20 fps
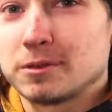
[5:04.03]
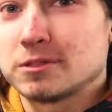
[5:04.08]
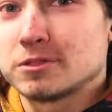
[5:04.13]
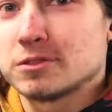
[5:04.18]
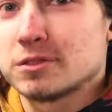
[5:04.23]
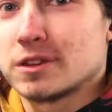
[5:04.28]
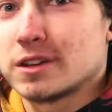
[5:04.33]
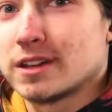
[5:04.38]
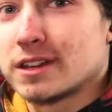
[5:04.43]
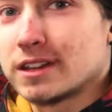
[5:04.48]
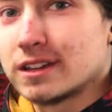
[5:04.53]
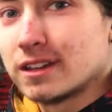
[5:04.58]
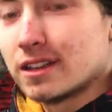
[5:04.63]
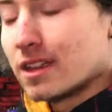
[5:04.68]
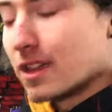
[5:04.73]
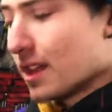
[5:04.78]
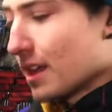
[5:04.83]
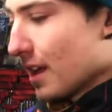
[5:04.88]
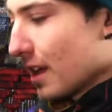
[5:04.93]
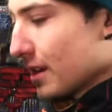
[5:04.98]
you enjoyed it.
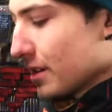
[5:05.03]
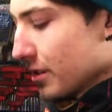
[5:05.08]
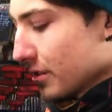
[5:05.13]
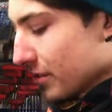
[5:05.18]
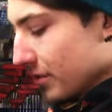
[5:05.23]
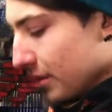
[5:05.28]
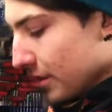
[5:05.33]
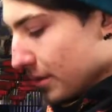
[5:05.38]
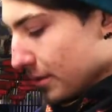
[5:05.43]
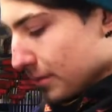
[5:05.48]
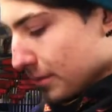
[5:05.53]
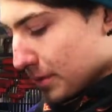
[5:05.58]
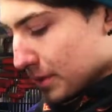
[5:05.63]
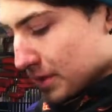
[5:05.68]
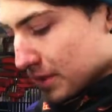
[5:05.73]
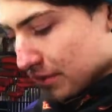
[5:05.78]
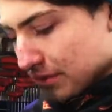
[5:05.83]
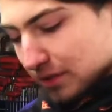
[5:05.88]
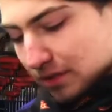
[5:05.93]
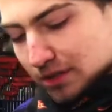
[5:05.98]
I know it
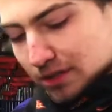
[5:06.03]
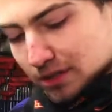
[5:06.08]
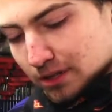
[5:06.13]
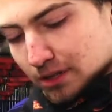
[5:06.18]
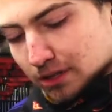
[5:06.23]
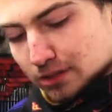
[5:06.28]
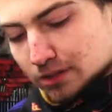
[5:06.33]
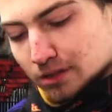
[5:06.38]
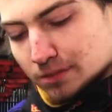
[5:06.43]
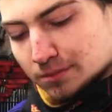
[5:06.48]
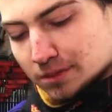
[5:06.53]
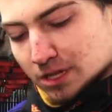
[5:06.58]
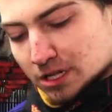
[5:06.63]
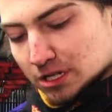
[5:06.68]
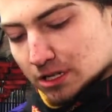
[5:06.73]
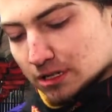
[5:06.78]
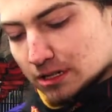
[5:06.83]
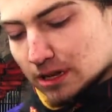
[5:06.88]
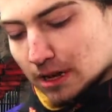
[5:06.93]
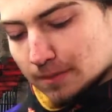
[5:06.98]
wasn't really too
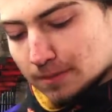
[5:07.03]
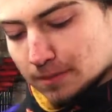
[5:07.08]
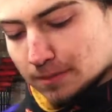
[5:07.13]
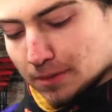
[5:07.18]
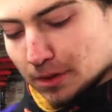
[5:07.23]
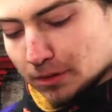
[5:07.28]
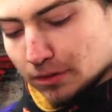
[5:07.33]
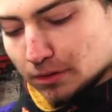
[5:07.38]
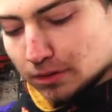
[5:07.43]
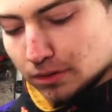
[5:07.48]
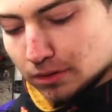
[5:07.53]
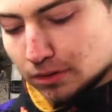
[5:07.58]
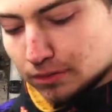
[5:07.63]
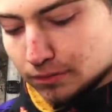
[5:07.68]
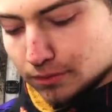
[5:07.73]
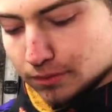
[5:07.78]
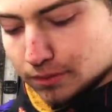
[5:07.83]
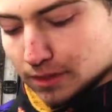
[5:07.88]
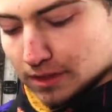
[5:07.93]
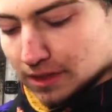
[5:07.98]
much in depth about going
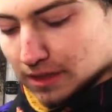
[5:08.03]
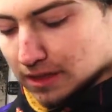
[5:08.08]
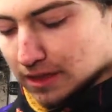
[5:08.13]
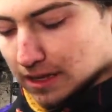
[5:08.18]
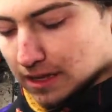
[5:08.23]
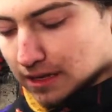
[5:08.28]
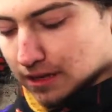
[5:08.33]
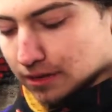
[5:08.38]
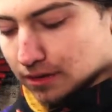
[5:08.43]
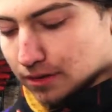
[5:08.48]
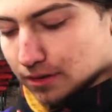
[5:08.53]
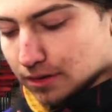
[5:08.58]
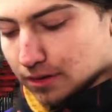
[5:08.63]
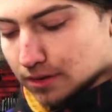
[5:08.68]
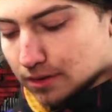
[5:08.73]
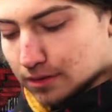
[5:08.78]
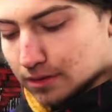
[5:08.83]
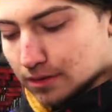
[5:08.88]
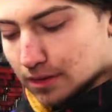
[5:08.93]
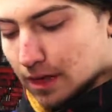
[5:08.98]
through anything
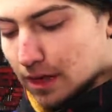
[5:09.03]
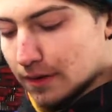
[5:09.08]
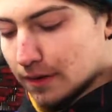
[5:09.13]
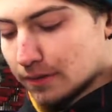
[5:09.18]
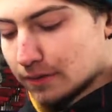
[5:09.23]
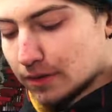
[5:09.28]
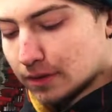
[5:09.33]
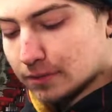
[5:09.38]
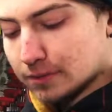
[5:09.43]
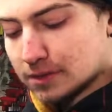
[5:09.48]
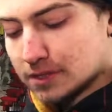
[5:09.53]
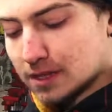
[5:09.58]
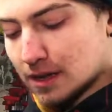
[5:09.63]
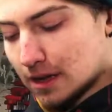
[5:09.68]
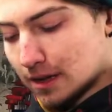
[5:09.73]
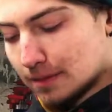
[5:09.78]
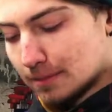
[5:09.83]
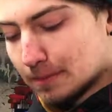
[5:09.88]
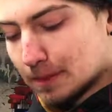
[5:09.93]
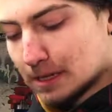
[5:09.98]
or how everything was
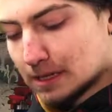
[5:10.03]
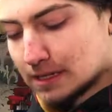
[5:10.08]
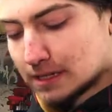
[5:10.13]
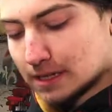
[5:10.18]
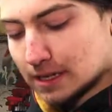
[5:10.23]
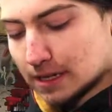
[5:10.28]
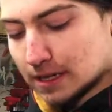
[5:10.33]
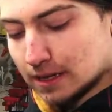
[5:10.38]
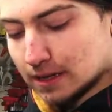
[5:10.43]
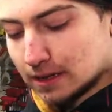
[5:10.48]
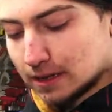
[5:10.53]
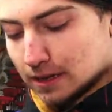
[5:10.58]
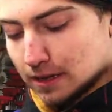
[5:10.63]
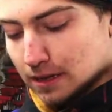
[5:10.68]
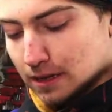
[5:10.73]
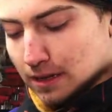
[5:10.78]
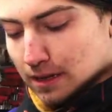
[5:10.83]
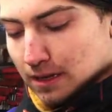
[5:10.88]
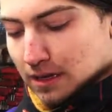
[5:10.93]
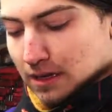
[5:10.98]
done, but
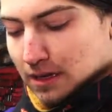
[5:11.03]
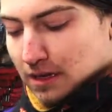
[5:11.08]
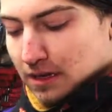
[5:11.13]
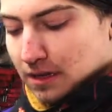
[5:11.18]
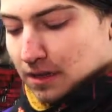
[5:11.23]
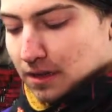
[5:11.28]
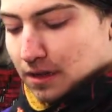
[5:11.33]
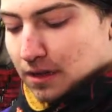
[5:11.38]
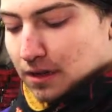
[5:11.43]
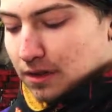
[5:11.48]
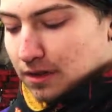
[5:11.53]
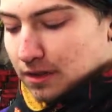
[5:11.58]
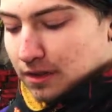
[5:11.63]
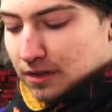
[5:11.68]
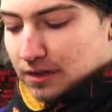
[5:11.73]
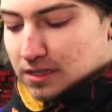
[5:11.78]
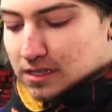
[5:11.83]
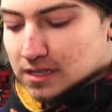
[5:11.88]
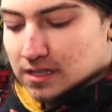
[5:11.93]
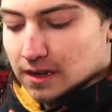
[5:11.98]

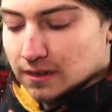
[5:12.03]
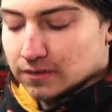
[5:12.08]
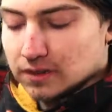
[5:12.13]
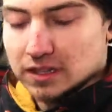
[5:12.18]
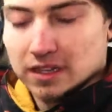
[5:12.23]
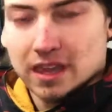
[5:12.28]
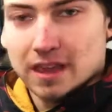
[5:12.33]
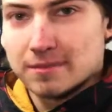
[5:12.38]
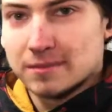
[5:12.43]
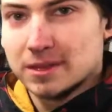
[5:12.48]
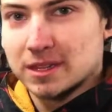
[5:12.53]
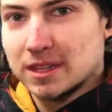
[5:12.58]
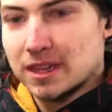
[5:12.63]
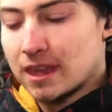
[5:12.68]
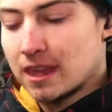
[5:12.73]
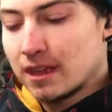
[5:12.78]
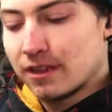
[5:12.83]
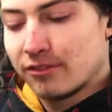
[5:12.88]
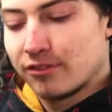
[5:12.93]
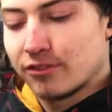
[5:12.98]
the stuff that came in the
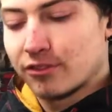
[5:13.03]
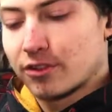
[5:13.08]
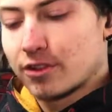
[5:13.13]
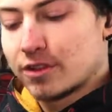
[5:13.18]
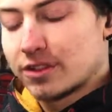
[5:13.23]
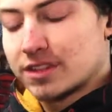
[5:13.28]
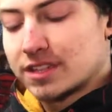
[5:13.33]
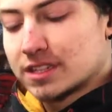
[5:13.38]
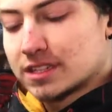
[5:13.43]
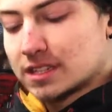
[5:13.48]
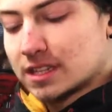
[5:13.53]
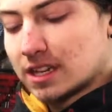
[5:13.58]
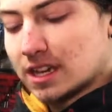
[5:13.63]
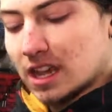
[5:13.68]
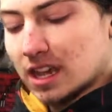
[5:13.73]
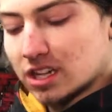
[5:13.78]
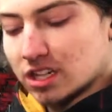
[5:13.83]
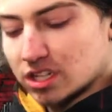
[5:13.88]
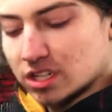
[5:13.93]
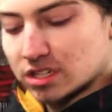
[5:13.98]
kit for all these
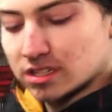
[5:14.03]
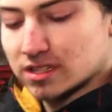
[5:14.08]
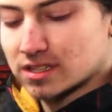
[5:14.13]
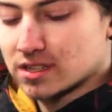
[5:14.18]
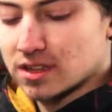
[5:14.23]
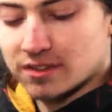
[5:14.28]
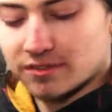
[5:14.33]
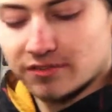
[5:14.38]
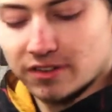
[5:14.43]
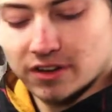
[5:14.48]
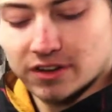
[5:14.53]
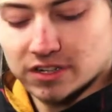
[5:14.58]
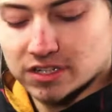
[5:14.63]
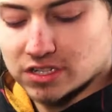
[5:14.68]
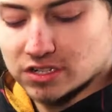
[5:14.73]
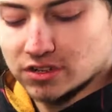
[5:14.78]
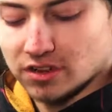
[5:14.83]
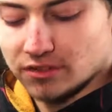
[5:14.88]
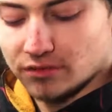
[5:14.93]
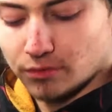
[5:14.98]
connections is all very
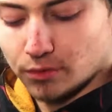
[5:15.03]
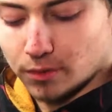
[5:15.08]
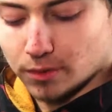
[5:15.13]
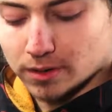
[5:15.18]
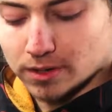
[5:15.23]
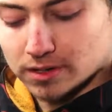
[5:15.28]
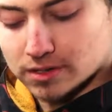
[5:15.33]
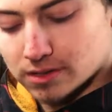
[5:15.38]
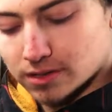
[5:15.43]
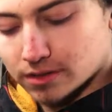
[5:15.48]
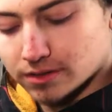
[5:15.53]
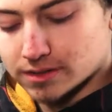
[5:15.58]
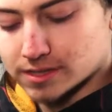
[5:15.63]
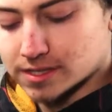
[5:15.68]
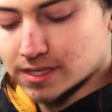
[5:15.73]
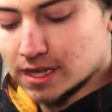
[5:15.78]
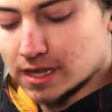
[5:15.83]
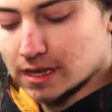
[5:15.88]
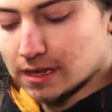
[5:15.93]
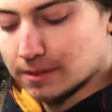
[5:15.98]
straightforward. It's all the
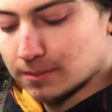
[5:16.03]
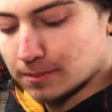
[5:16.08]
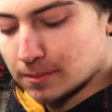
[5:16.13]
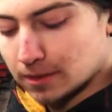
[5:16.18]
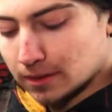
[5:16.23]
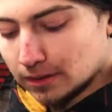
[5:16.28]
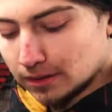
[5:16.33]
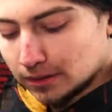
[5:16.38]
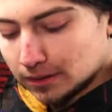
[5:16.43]
same.